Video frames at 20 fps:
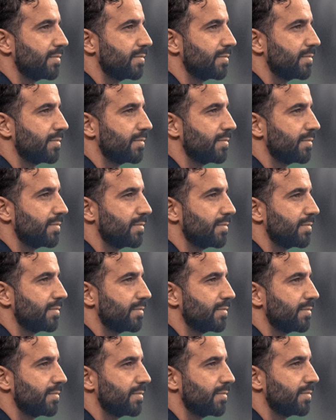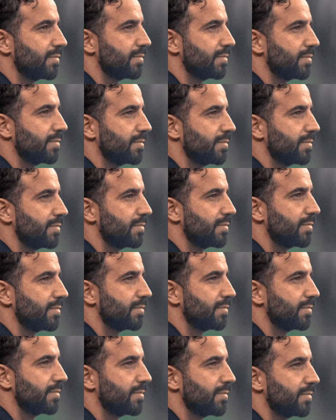
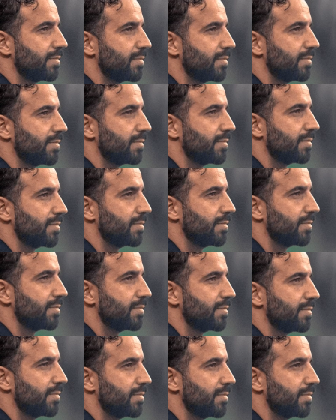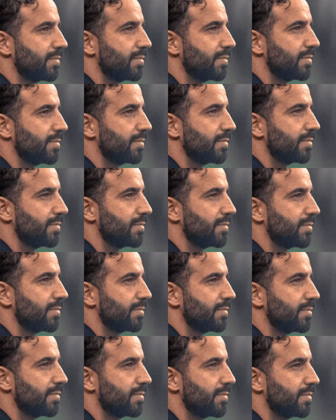
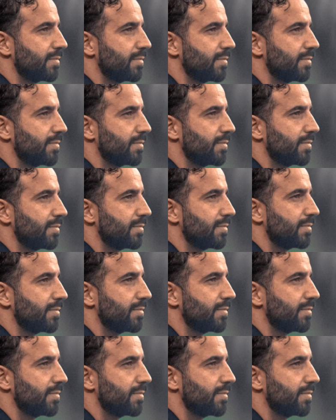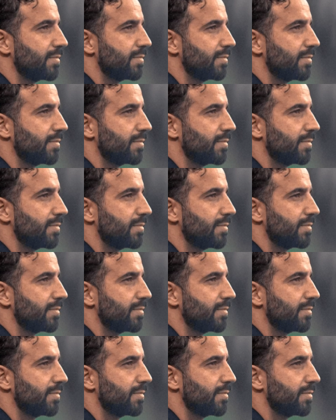
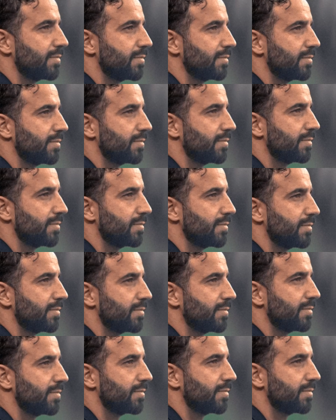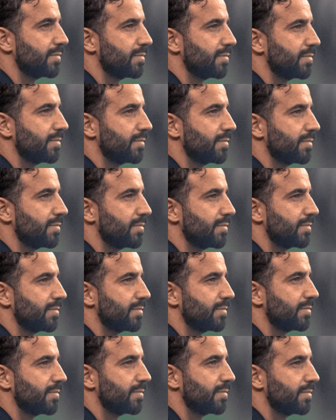(not speaking)